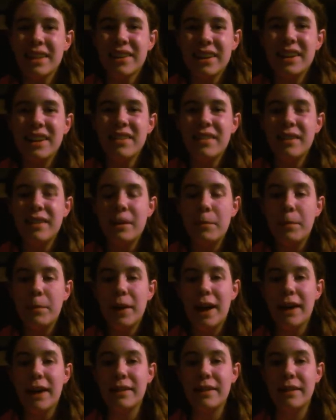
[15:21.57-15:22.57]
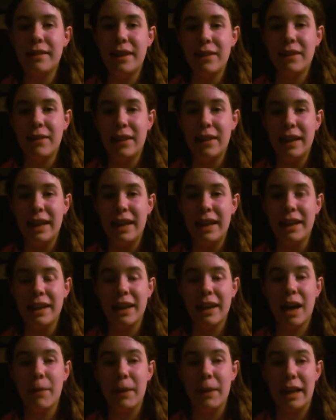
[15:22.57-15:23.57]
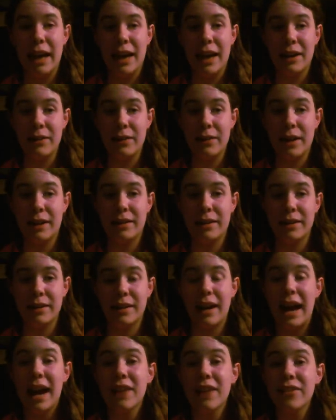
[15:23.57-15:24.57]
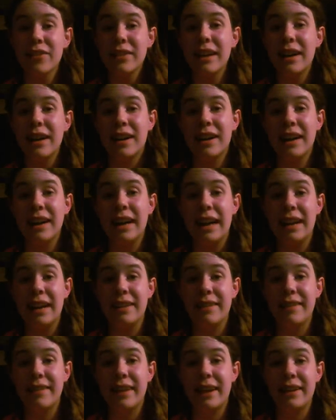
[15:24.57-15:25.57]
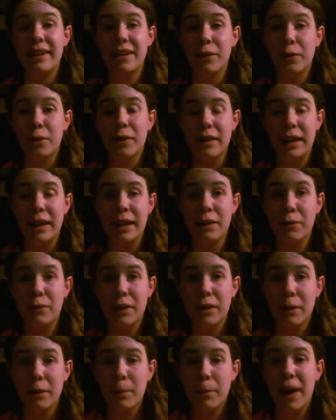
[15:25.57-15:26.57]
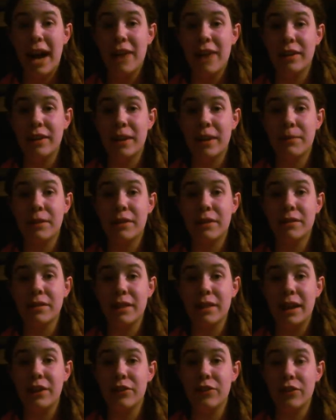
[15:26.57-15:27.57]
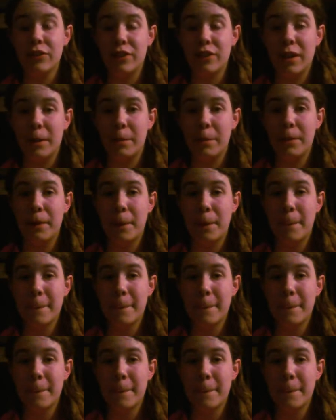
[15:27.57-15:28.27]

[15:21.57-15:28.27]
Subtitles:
There is some positivity coming out of it. There actually are hints that Courtney and Gwen are patching up their relationship.